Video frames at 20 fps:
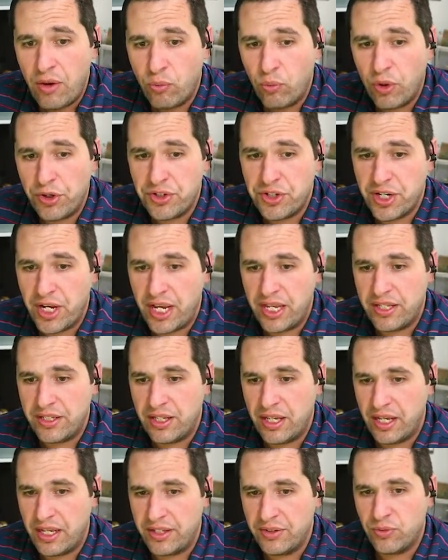which
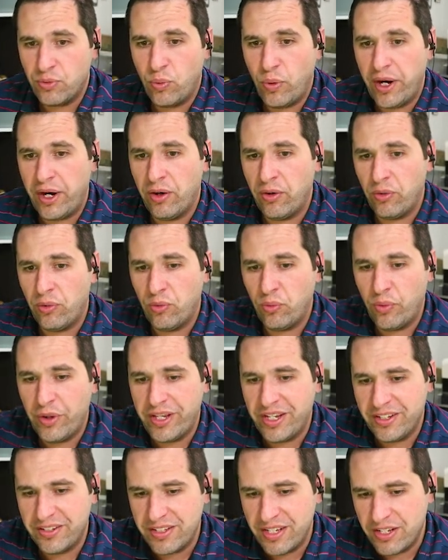is, is where
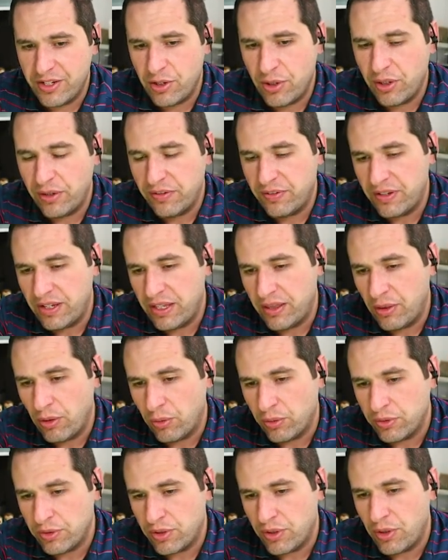we continue to see
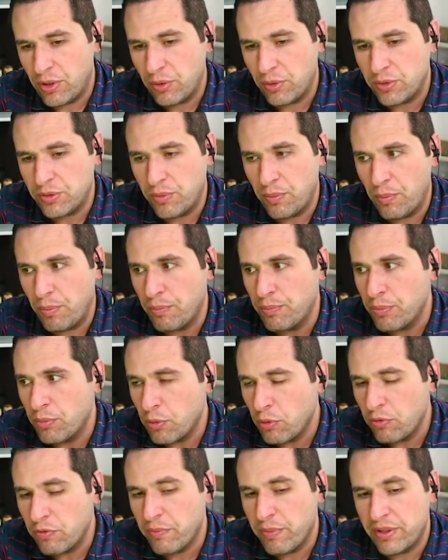those those
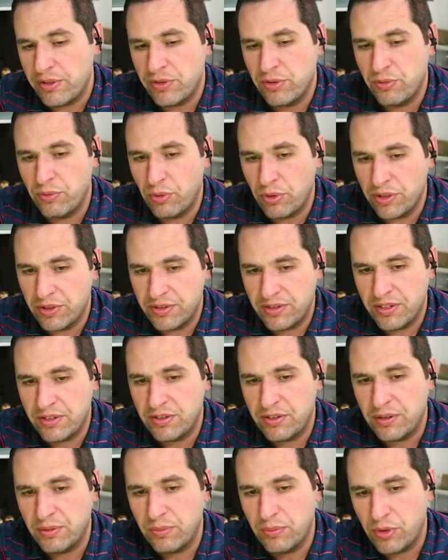movements through the
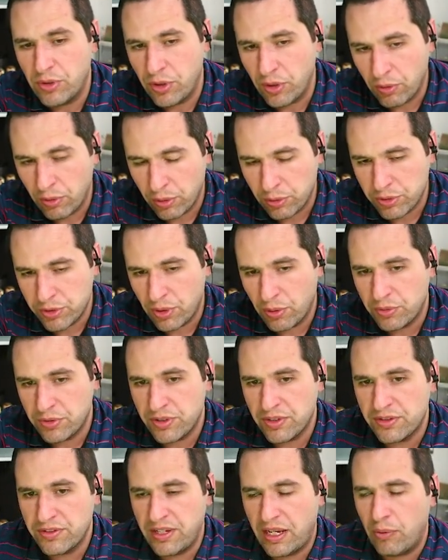system.
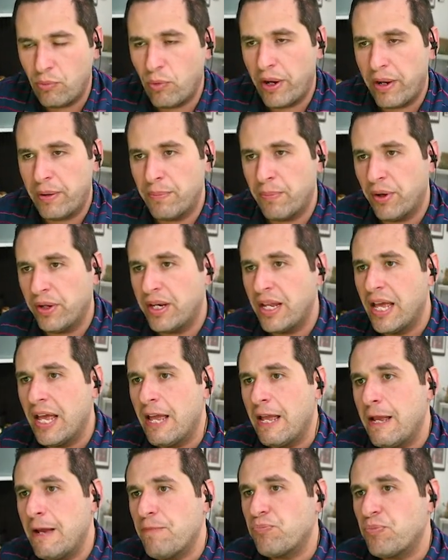Eurozone's the same way, but
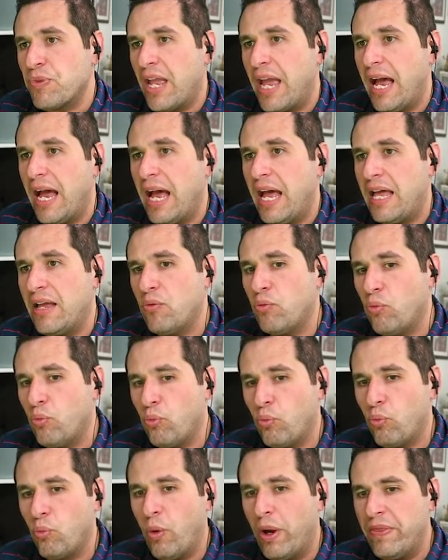
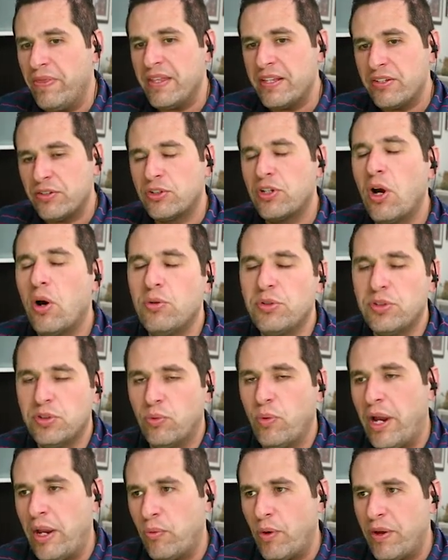when this goes
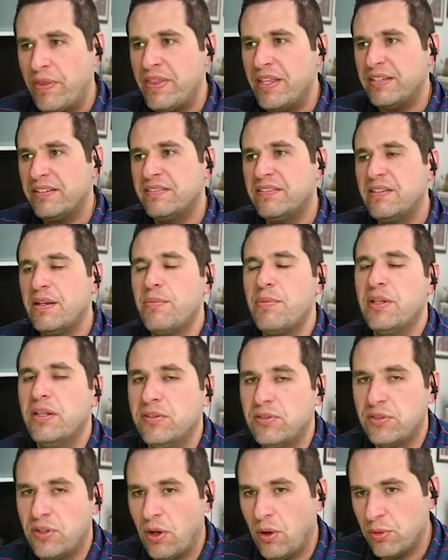away, when this
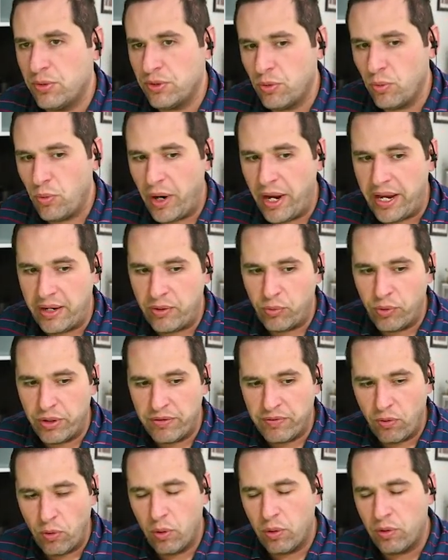stimulus goes away,
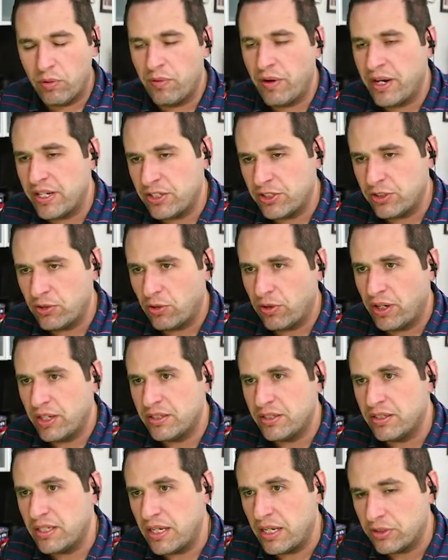we've already started
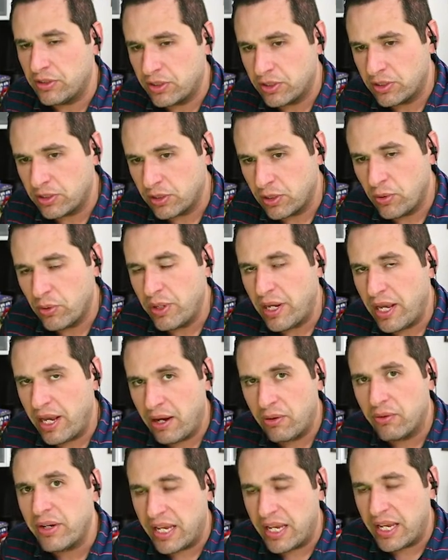to see a
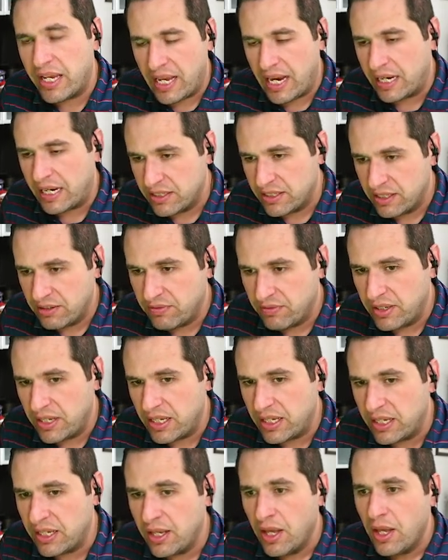slowdown in
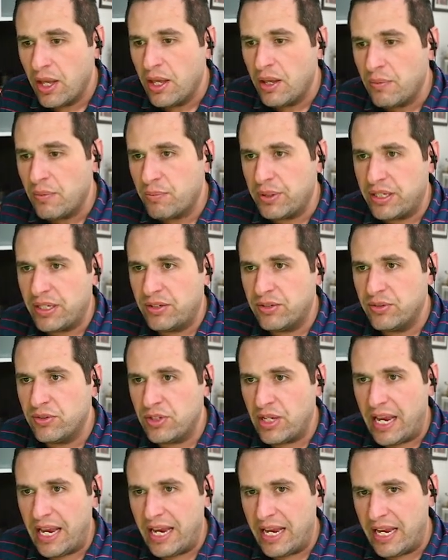activity
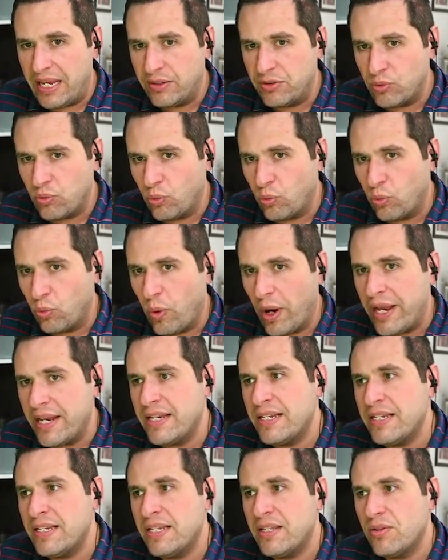because it's
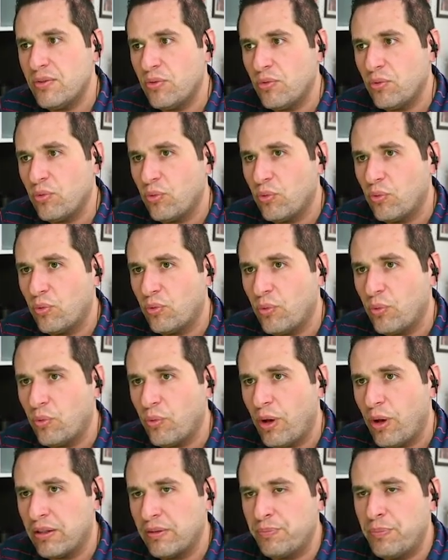when
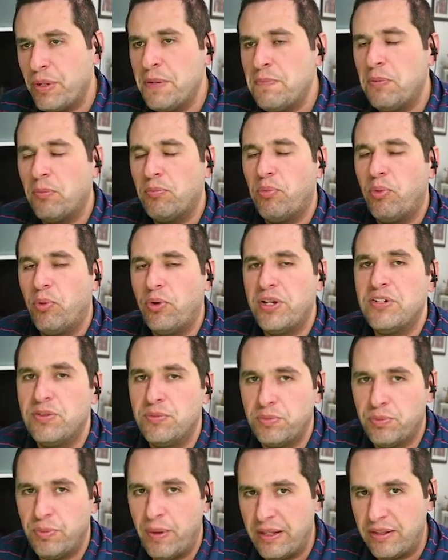people
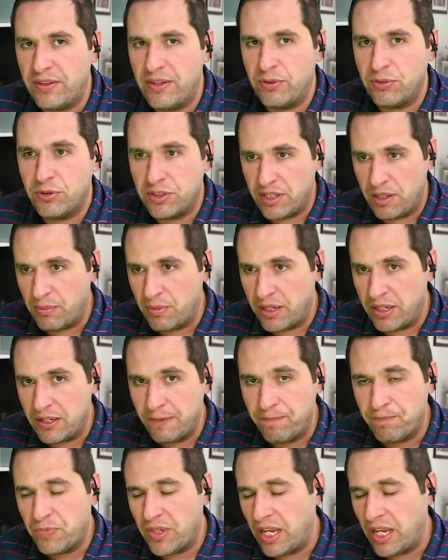pre-spent their stimmy.